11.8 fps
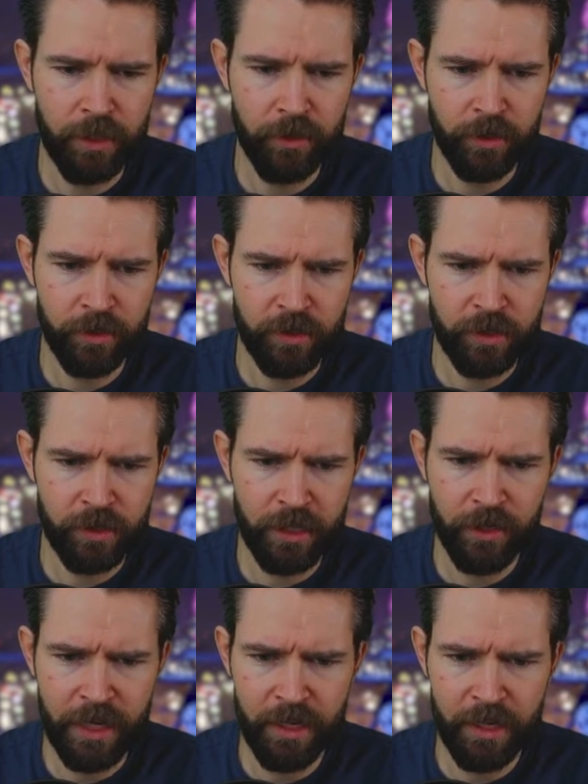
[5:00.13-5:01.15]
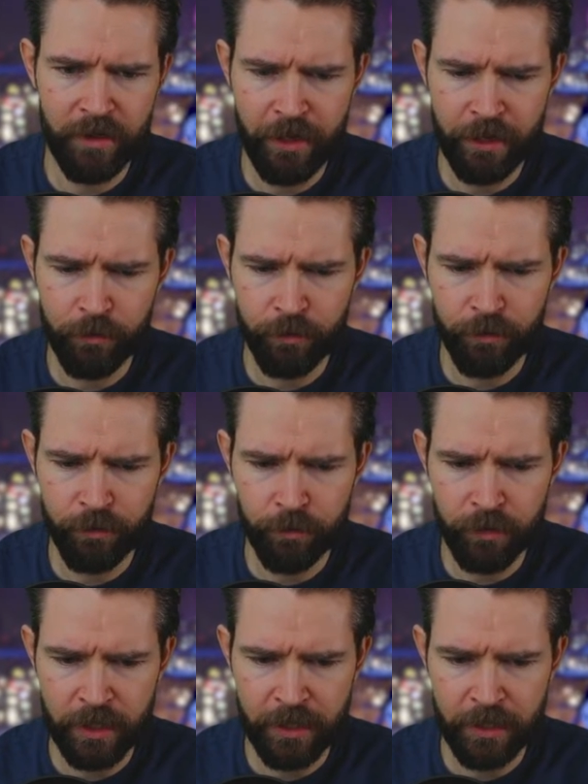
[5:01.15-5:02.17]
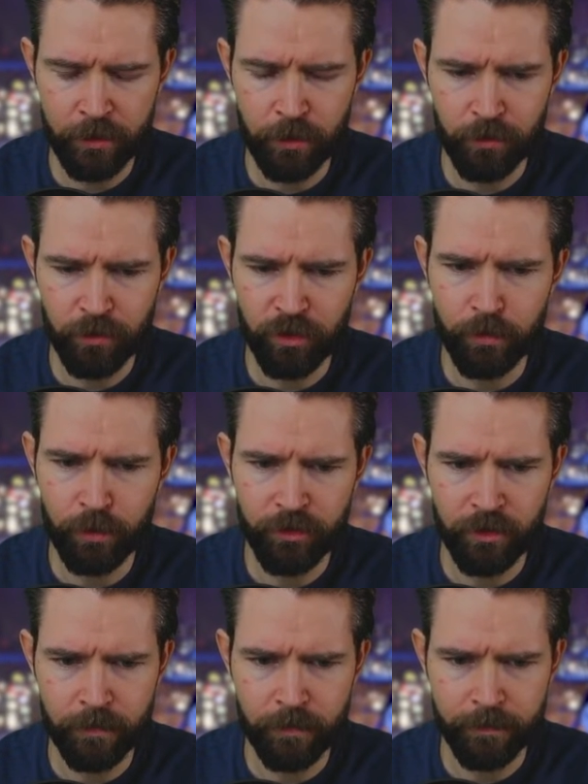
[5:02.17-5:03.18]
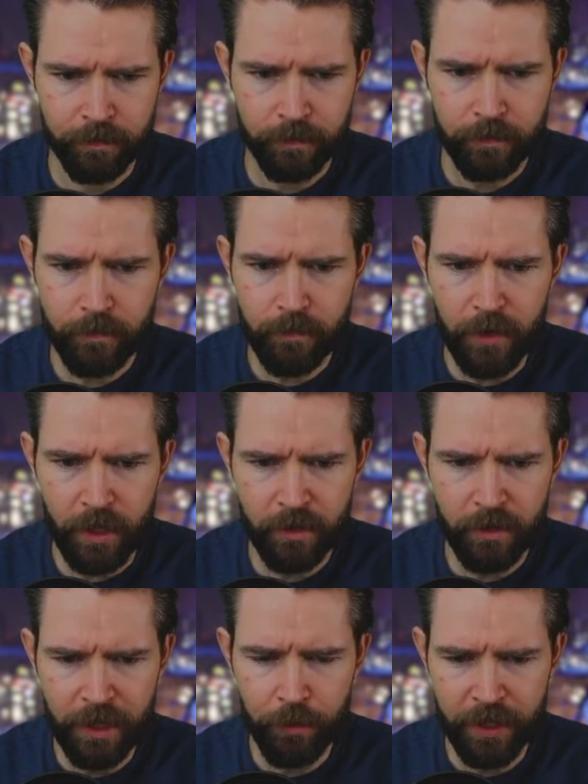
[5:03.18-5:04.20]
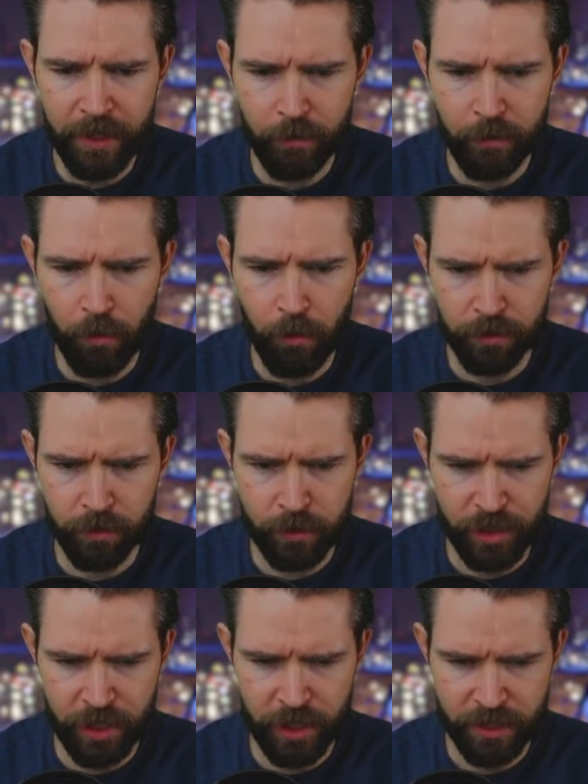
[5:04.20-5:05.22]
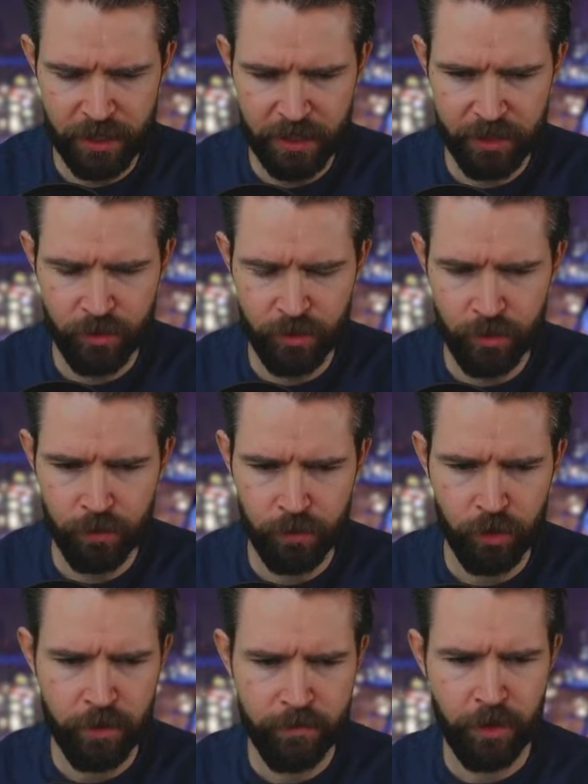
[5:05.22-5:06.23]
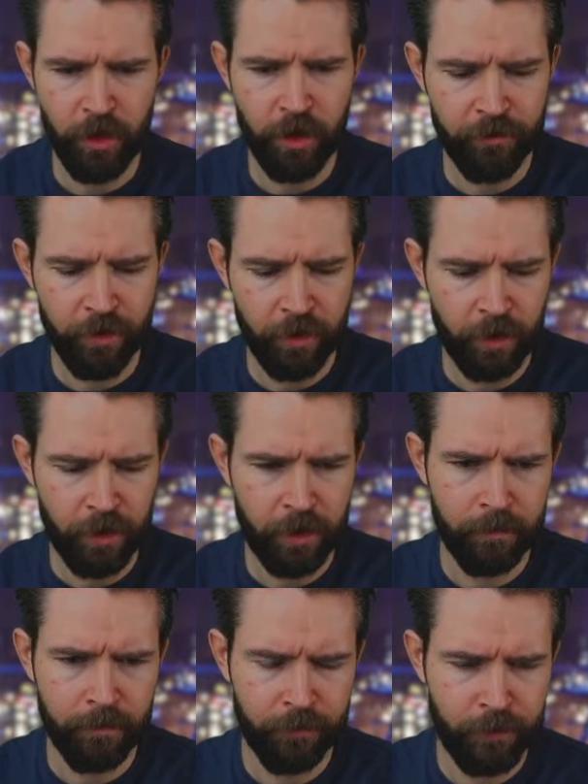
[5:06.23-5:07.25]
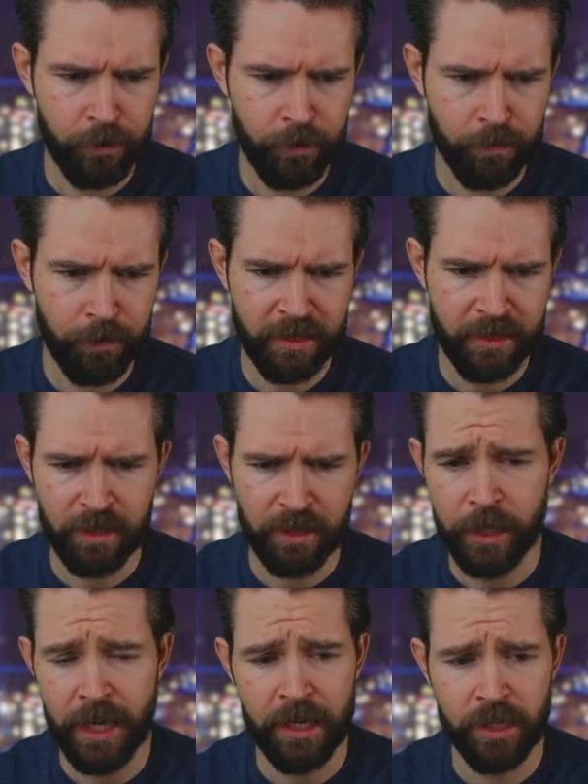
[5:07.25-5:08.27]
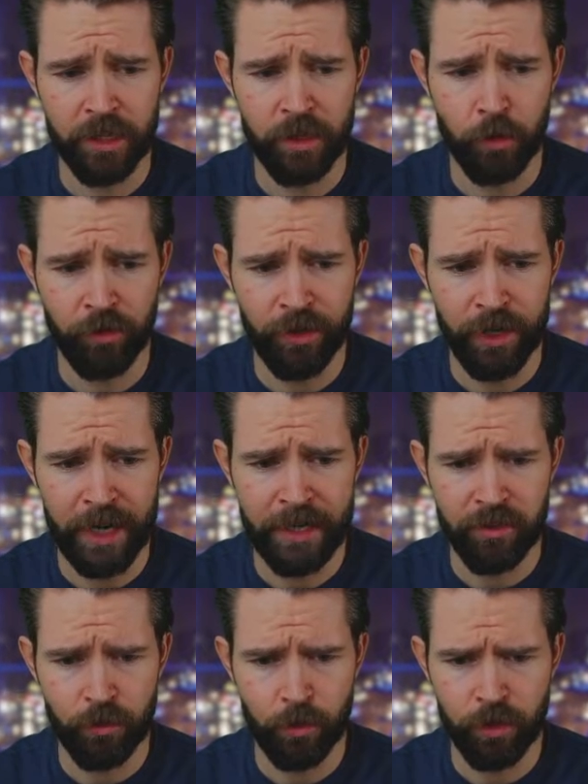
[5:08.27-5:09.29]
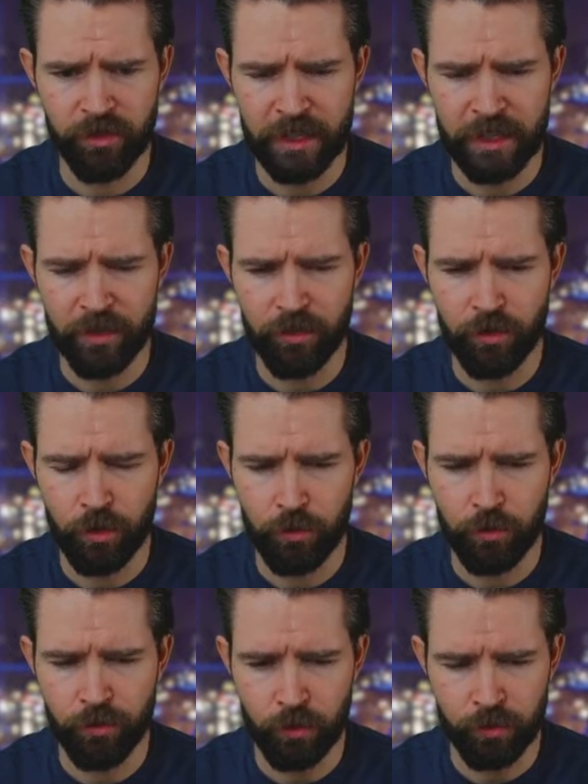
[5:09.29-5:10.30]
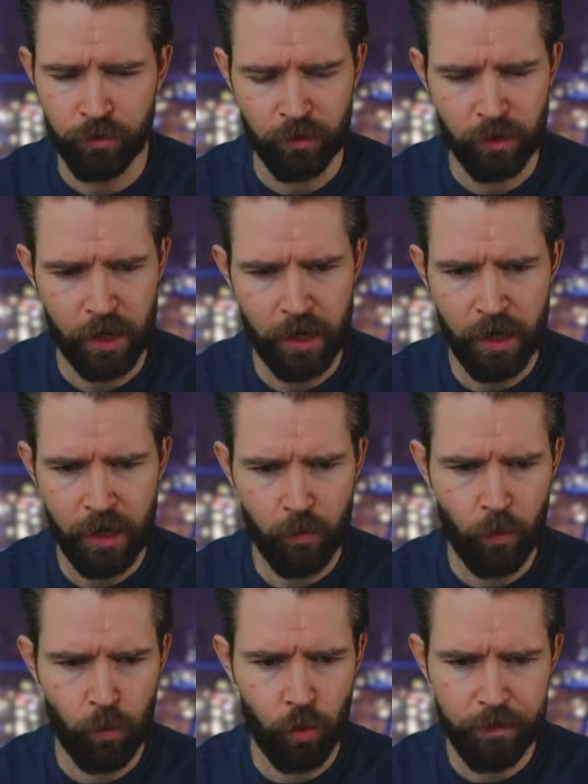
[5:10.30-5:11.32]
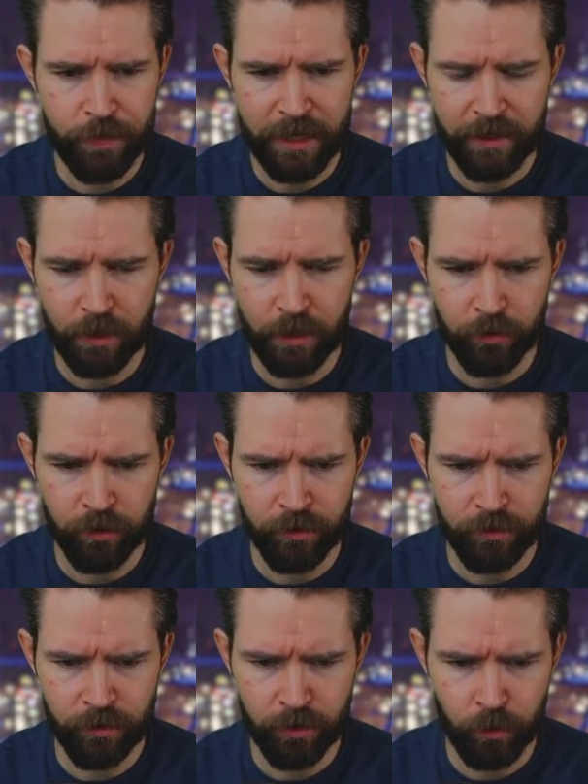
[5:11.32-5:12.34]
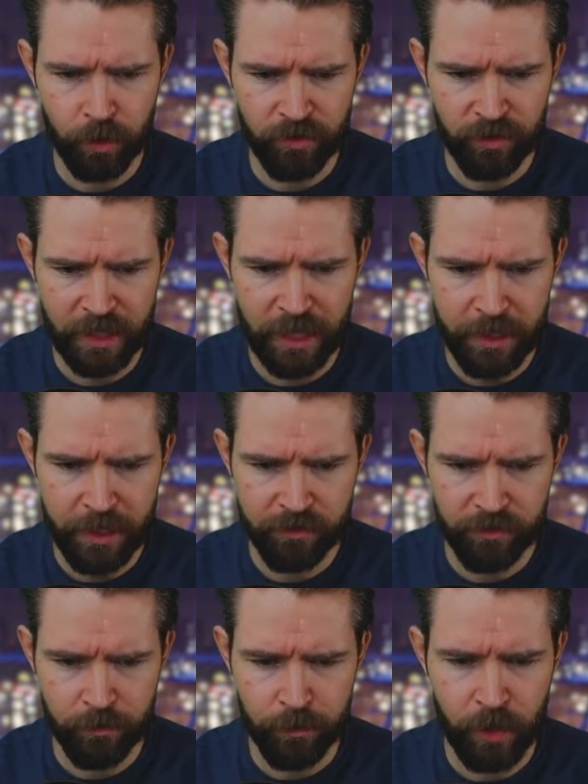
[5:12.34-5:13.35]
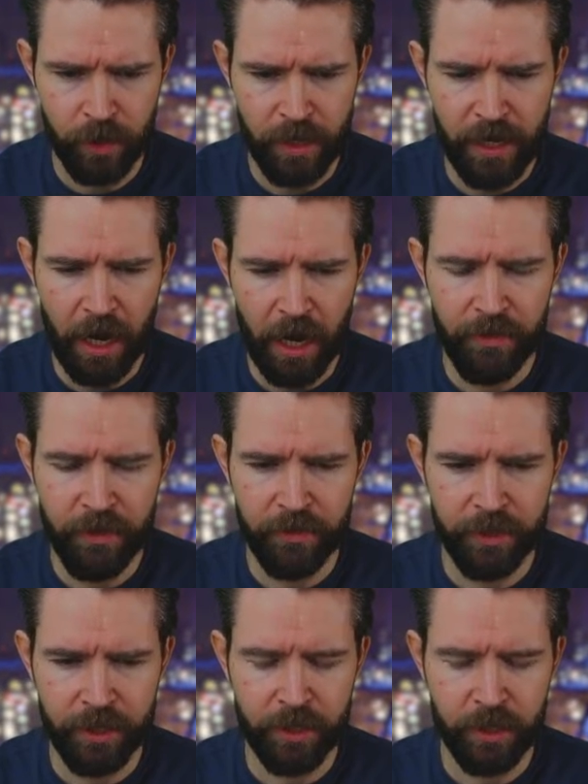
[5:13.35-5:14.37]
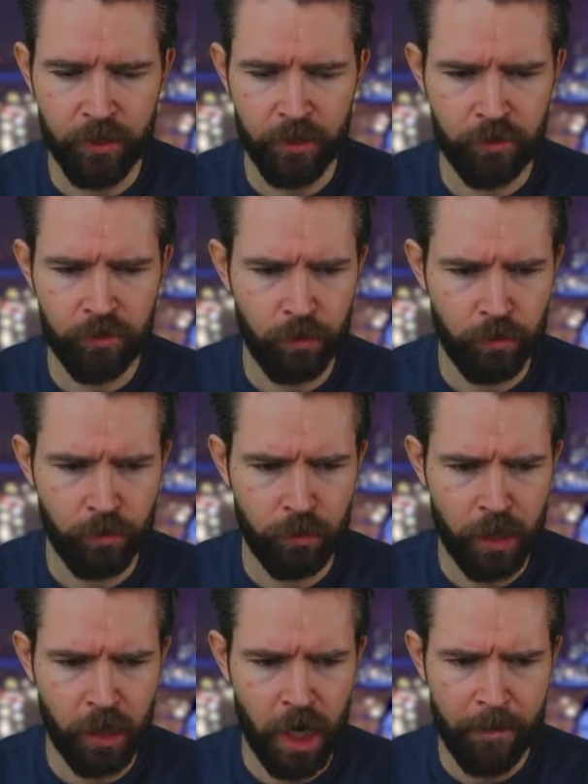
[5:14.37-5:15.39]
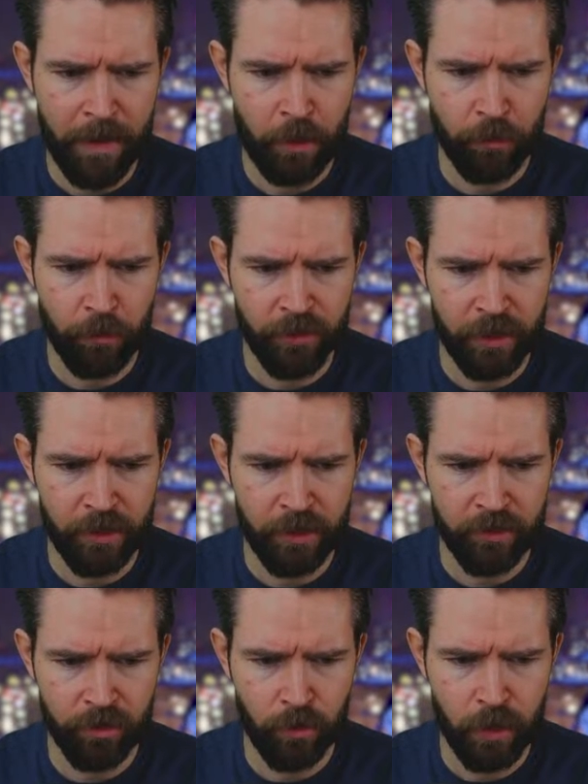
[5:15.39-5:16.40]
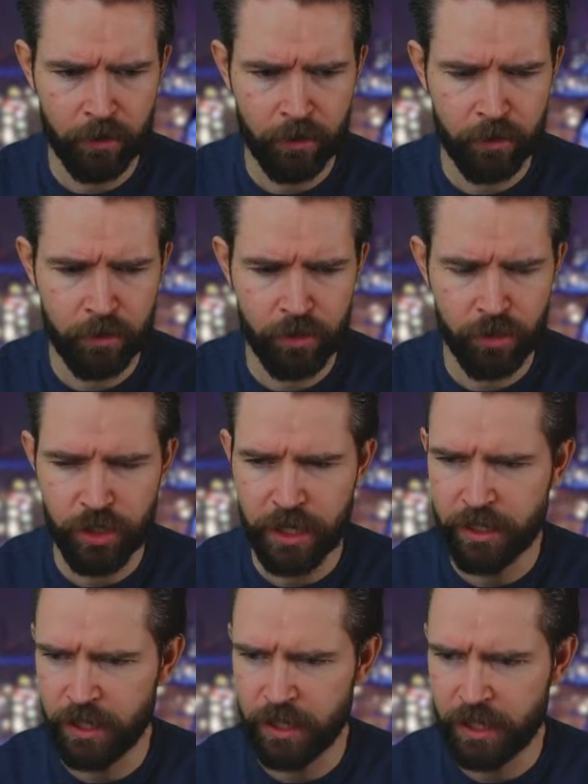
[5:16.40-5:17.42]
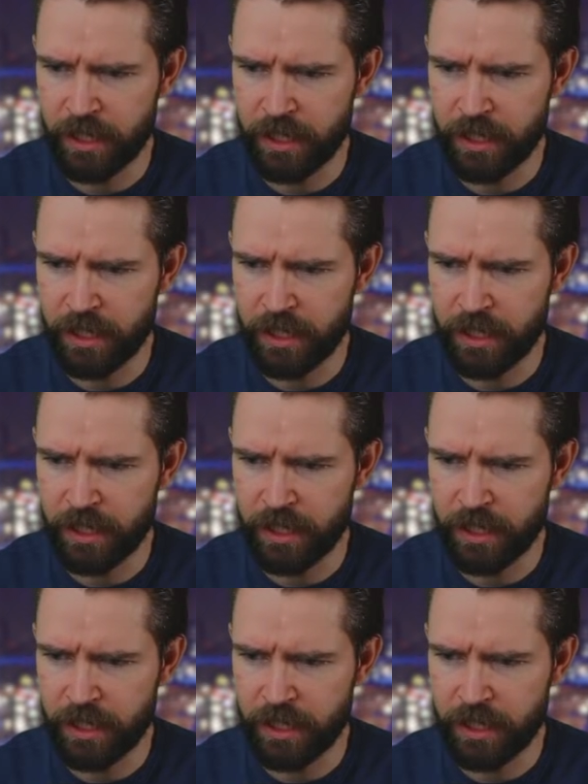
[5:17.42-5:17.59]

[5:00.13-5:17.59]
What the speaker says: going to click on our final result and hit the go to button. Now we're what we're going to do is change this to the number of fusion parts that we actually want to add. So we're going to select the two results, what would be 1,000. So we're going to see our race number and then the two amounts there. So what I'm going to do is just change